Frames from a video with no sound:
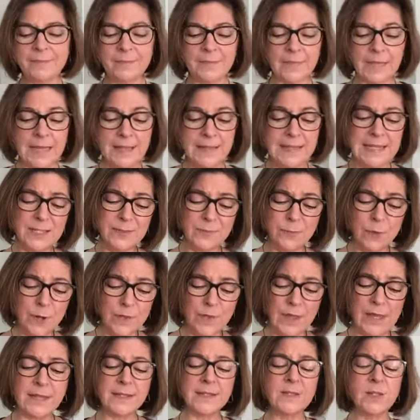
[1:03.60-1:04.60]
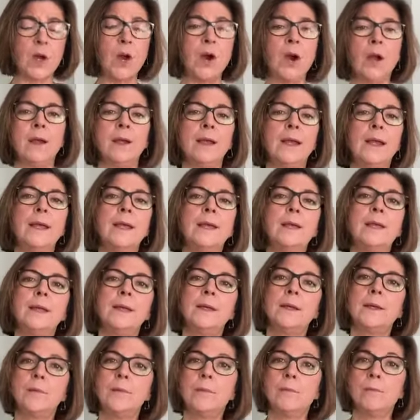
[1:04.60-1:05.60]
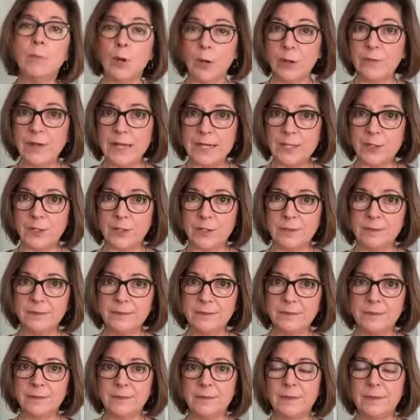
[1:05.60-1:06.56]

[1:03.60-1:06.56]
And these 4 things are motivation,